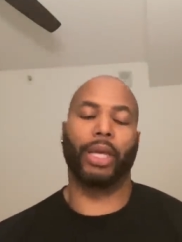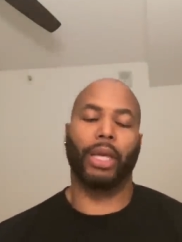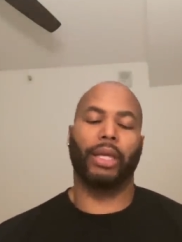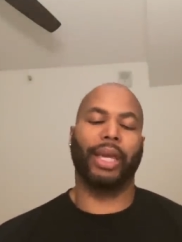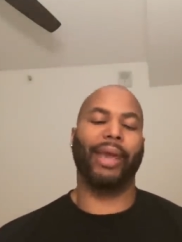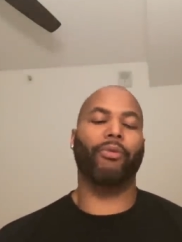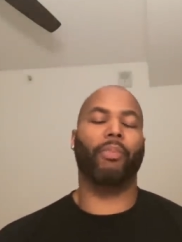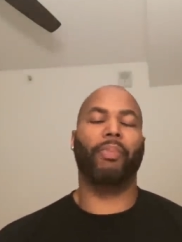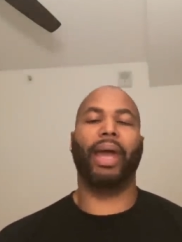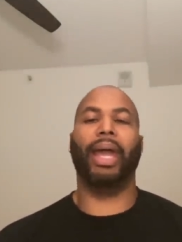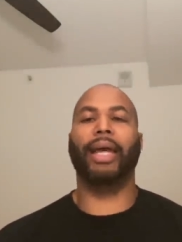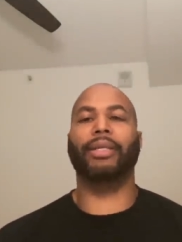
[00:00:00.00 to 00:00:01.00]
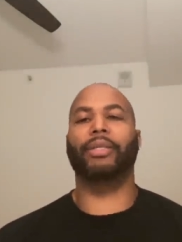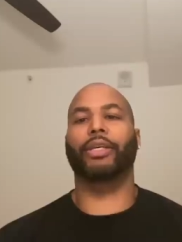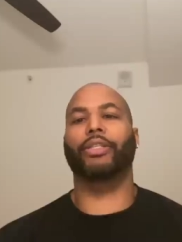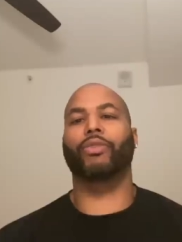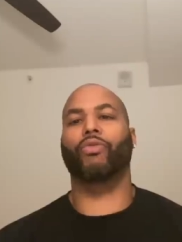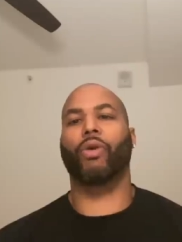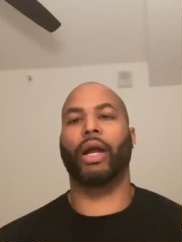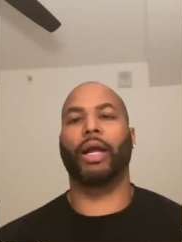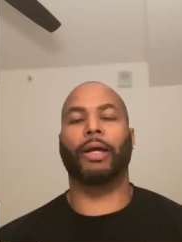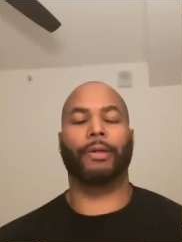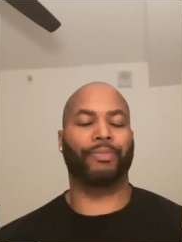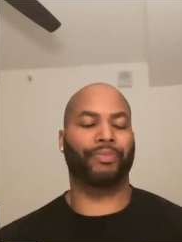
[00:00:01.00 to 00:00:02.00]
They will pass us
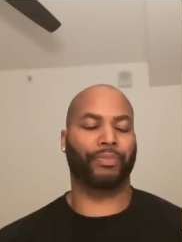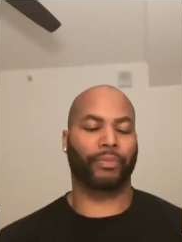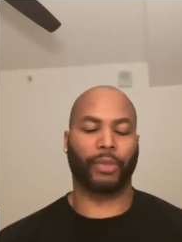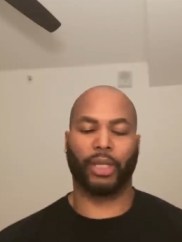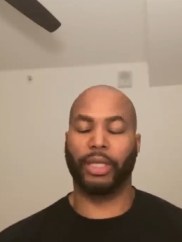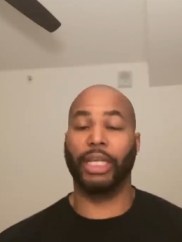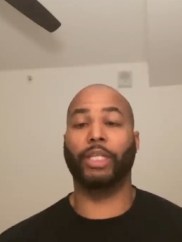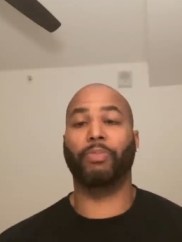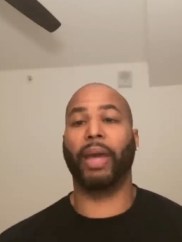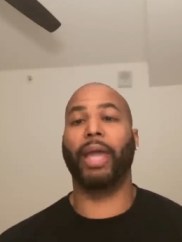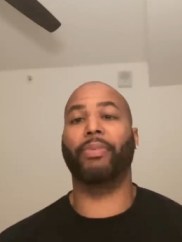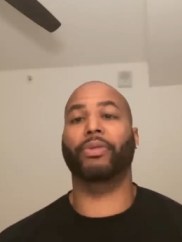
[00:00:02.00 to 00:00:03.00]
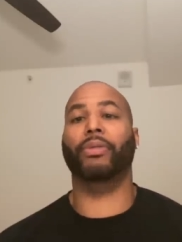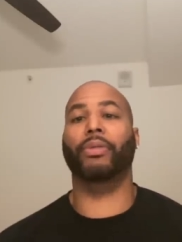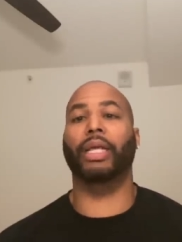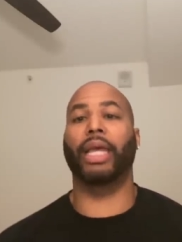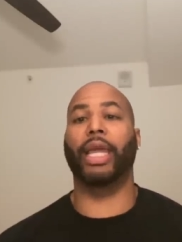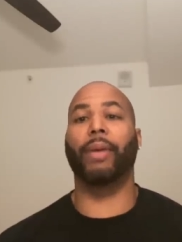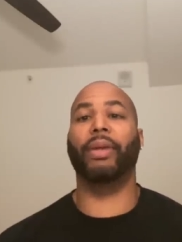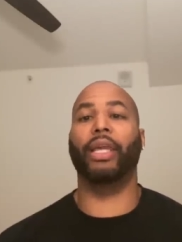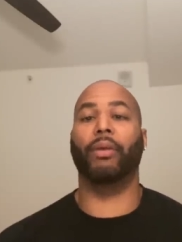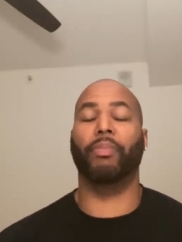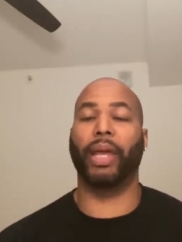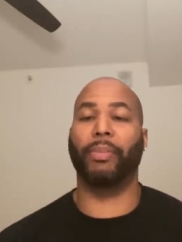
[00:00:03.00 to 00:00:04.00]
around these papers, the
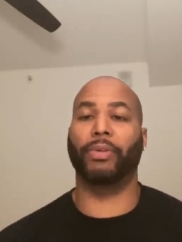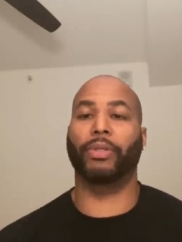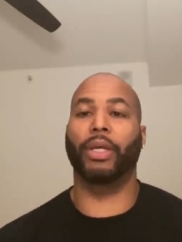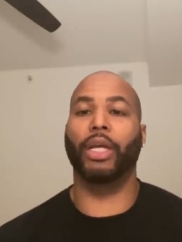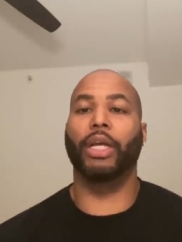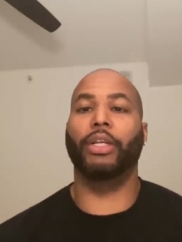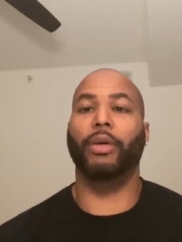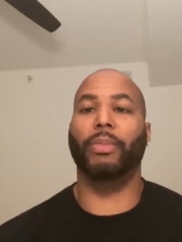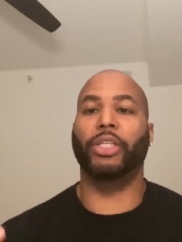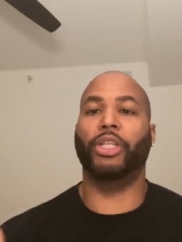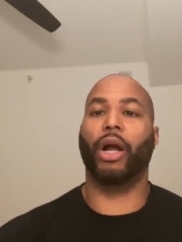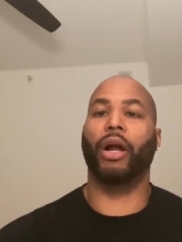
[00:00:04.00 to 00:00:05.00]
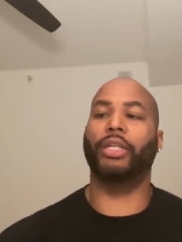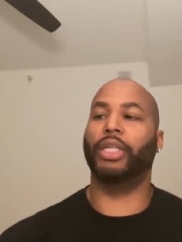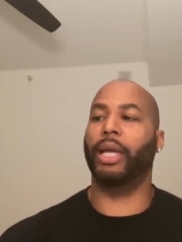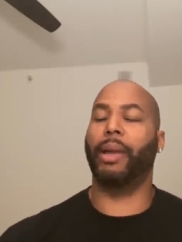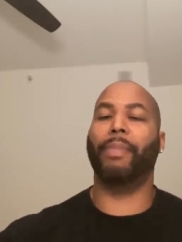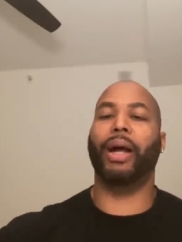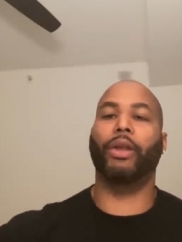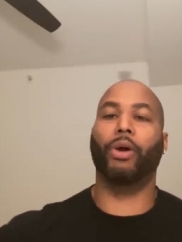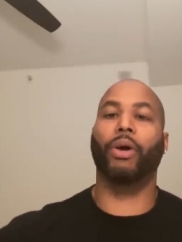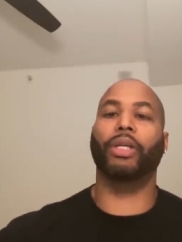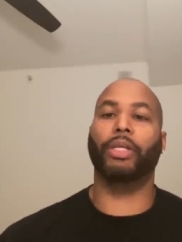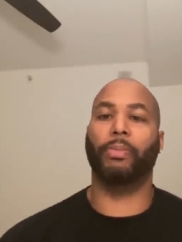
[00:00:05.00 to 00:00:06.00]
M&M papers, the majority and
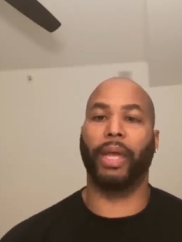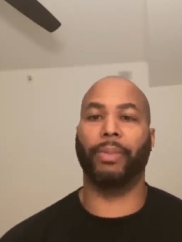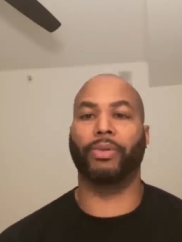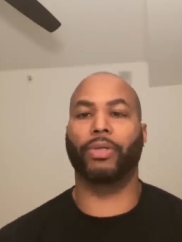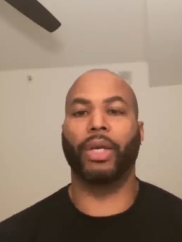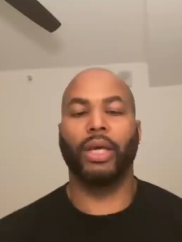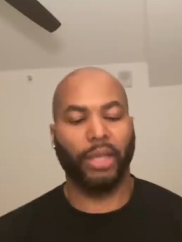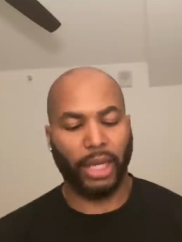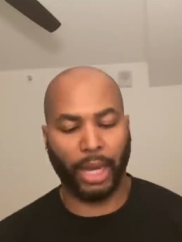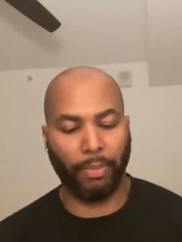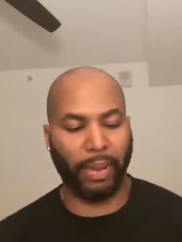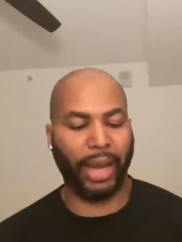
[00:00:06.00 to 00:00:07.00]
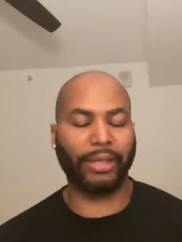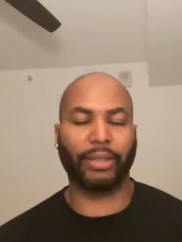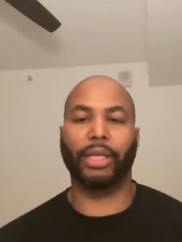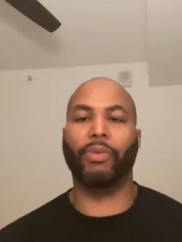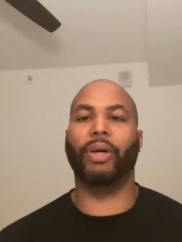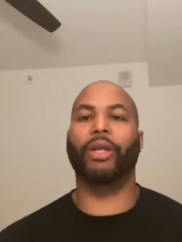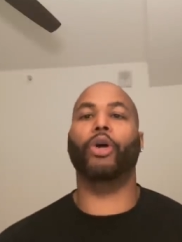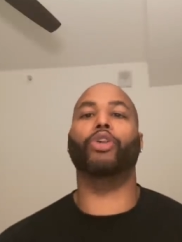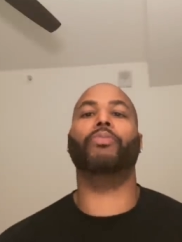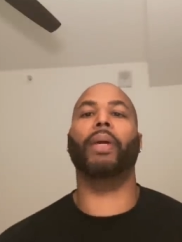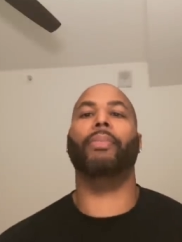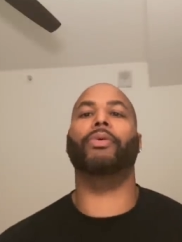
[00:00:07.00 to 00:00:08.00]
minority papers. And basically what
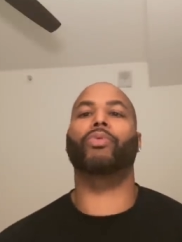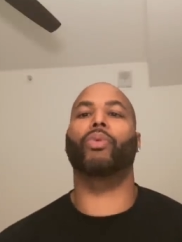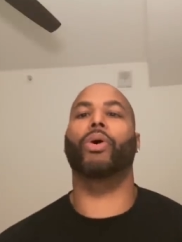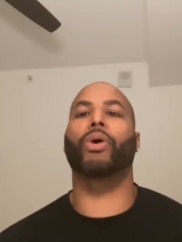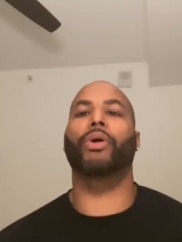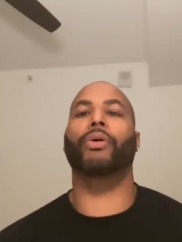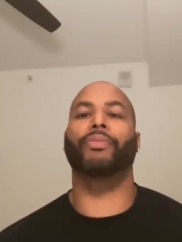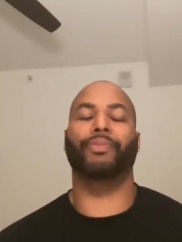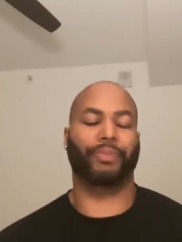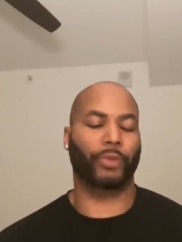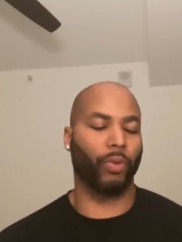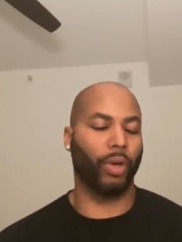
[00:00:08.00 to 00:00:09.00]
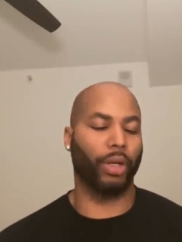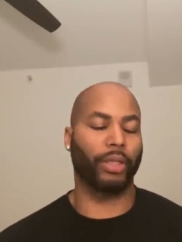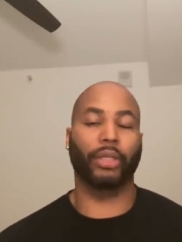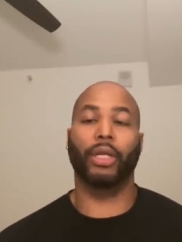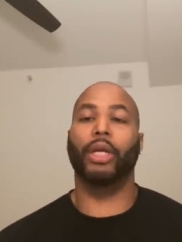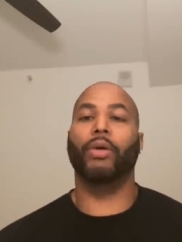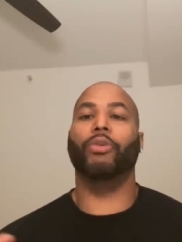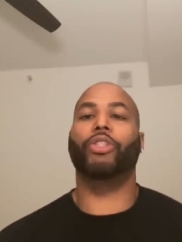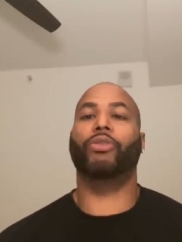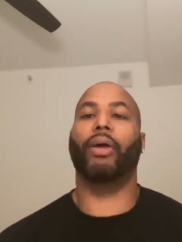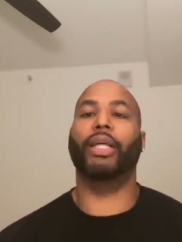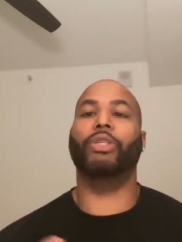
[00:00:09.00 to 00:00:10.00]
those papers were was was
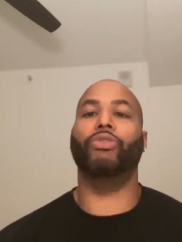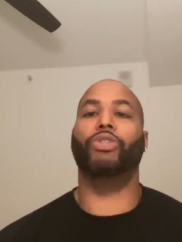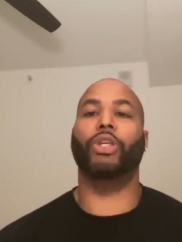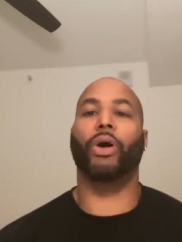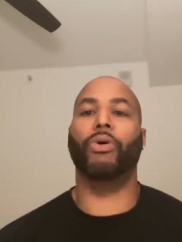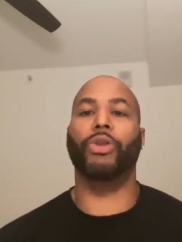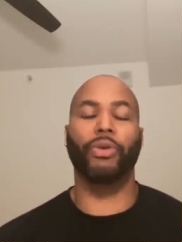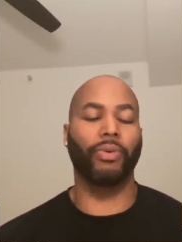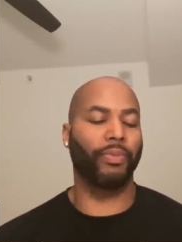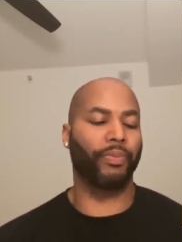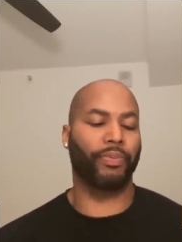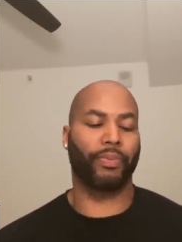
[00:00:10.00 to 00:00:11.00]
trying to show you